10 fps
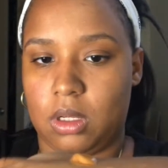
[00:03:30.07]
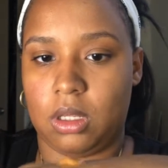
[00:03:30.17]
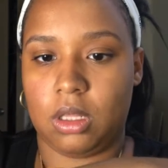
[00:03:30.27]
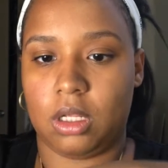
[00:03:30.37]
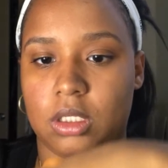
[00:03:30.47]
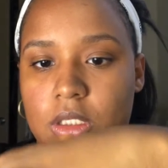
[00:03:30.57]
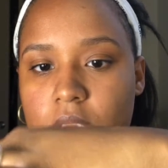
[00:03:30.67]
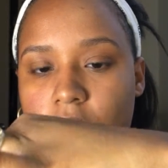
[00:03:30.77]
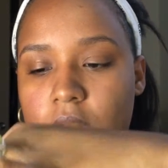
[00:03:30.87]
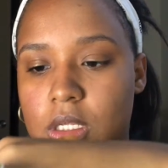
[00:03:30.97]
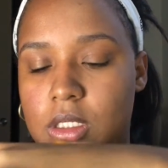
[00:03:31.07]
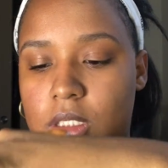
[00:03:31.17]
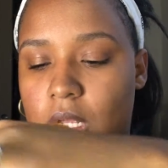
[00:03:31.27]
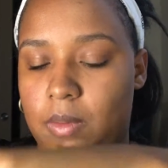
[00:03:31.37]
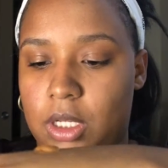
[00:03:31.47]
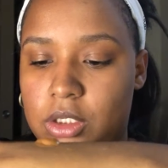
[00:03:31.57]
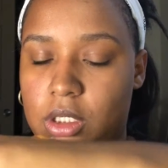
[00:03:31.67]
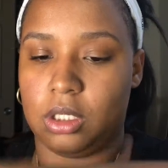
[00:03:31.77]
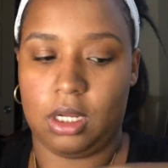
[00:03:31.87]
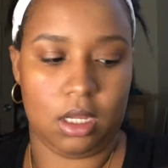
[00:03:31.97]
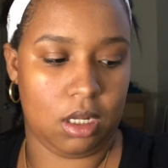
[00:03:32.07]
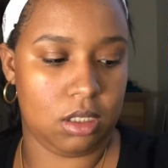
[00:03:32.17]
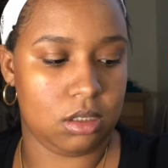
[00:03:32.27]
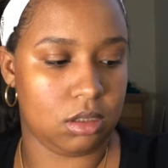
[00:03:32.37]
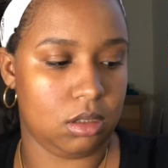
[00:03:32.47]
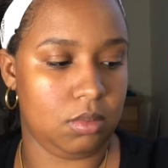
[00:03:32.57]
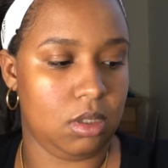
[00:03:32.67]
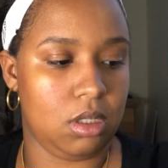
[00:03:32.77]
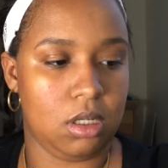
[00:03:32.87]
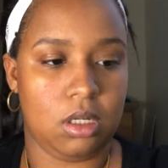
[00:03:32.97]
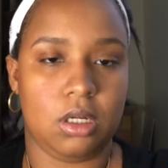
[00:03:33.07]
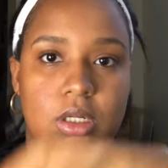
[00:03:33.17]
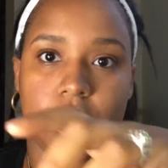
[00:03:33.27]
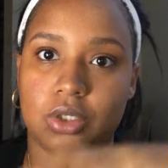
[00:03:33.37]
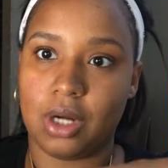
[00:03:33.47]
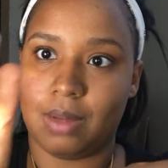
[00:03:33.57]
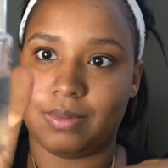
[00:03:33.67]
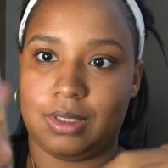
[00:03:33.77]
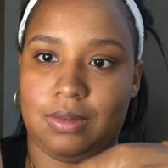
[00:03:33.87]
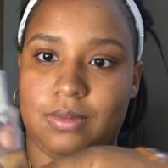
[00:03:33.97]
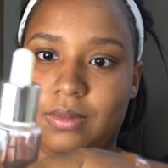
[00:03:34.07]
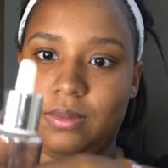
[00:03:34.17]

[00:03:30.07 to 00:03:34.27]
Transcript: And then to this, I'm actually gonna add some drops.